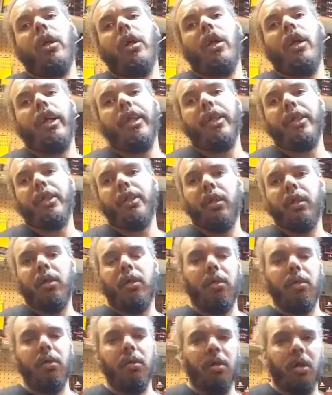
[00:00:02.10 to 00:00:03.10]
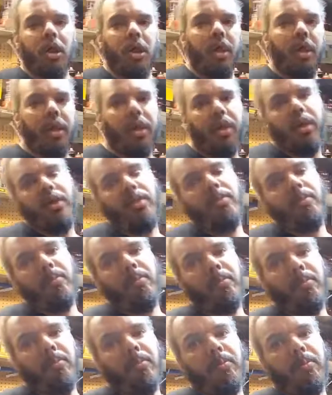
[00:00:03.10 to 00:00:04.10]
All right, so I
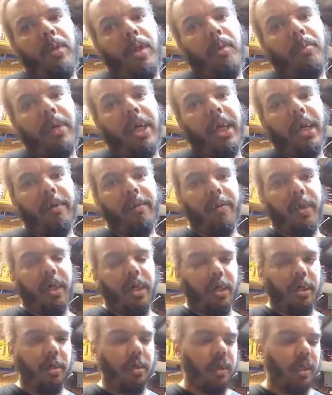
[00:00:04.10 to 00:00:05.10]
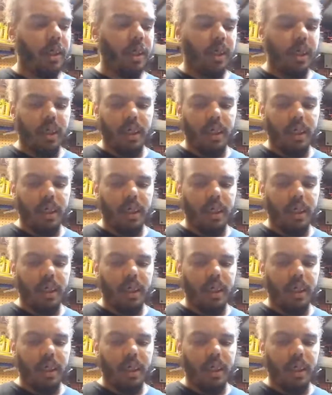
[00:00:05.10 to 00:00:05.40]
am back for now.